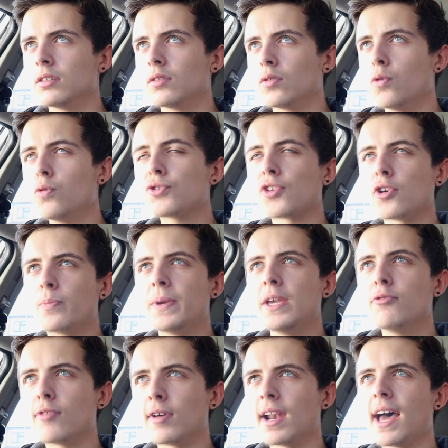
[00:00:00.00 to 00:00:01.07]
also,
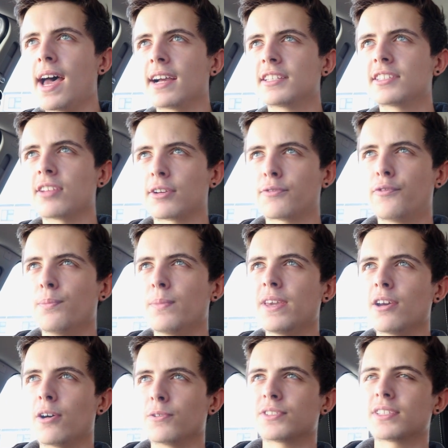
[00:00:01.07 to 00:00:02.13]
be relaxed. Like for
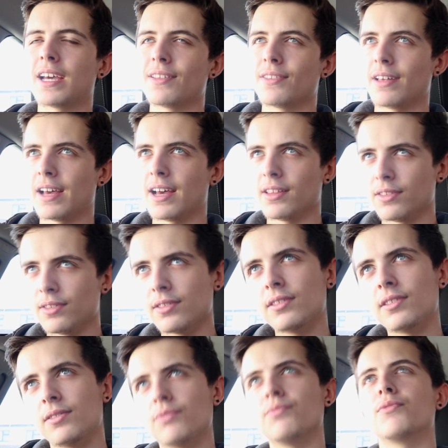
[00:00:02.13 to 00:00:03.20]
me, I was I'd
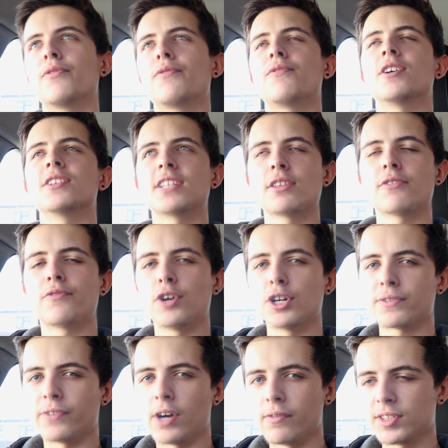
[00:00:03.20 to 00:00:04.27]
say the
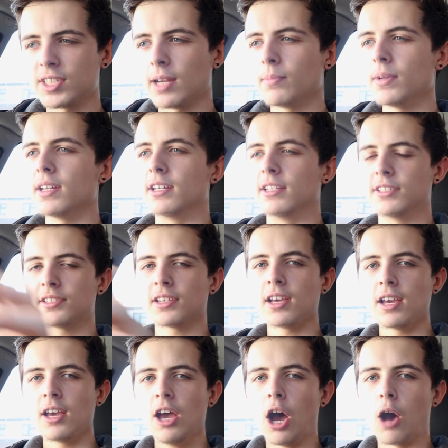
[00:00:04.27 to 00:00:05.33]
first 5 or 10 minutes,
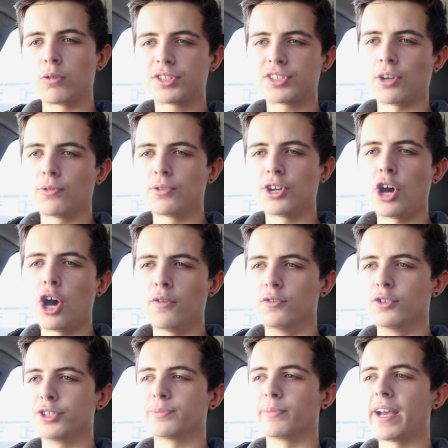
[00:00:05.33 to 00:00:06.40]
I was so
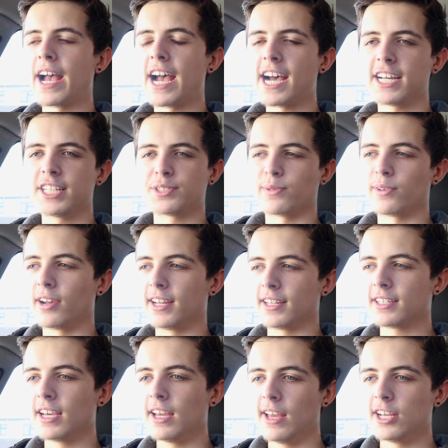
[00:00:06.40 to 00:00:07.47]
nervous. My hands were like
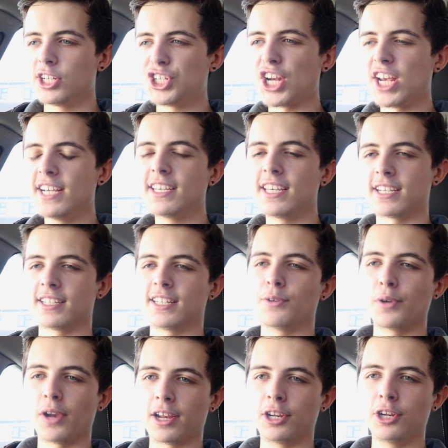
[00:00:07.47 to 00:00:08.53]
shaking, and they
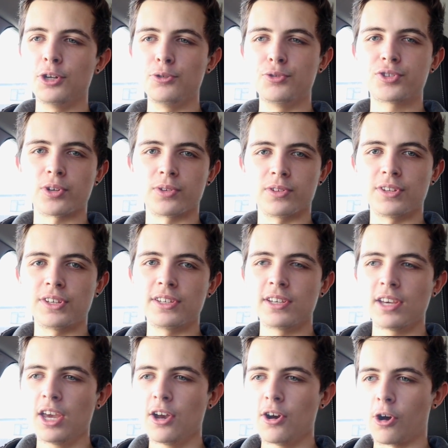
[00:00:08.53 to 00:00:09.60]
were like loose on the
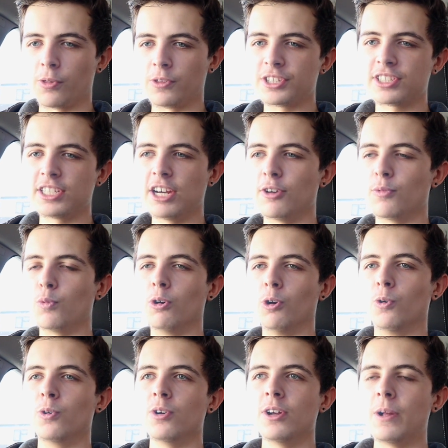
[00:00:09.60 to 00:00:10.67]
steering
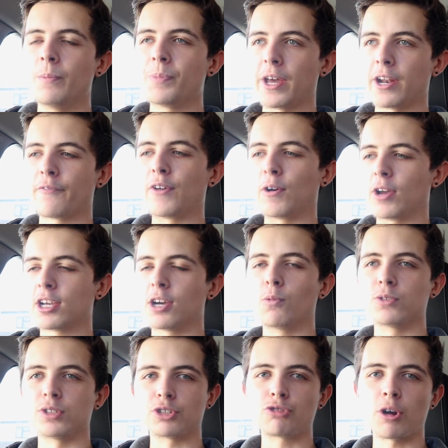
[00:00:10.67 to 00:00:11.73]
wheel, and I felt like I
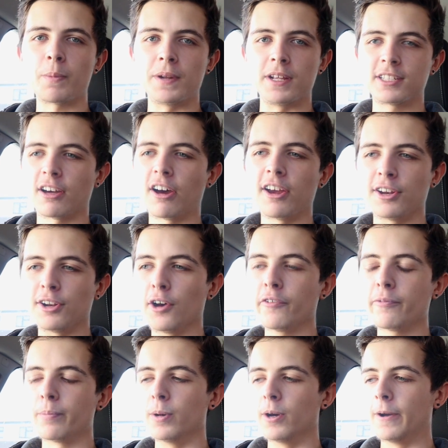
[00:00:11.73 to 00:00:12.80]
wasn't gripping it tight
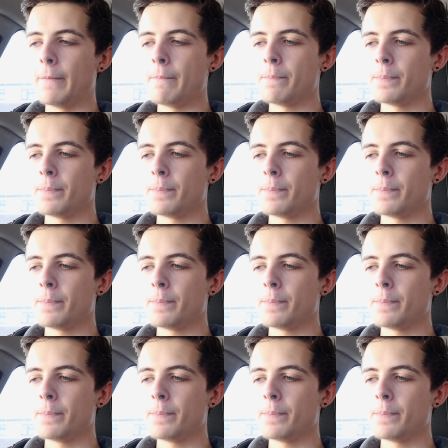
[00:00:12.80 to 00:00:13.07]
enough. But